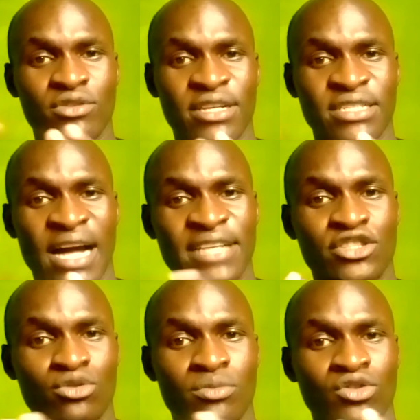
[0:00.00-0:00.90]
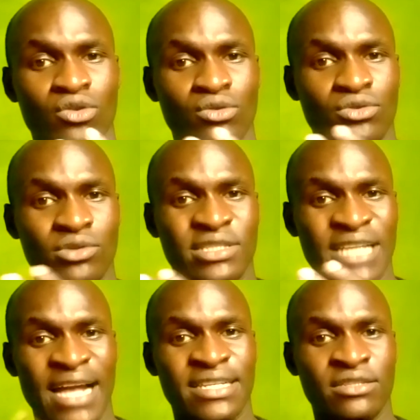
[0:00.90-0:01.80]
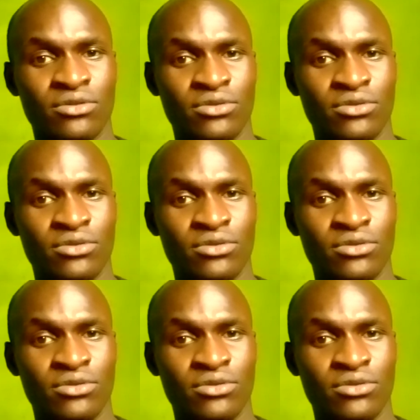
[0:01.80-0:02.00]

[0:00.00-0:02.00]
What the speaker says: so that it has to start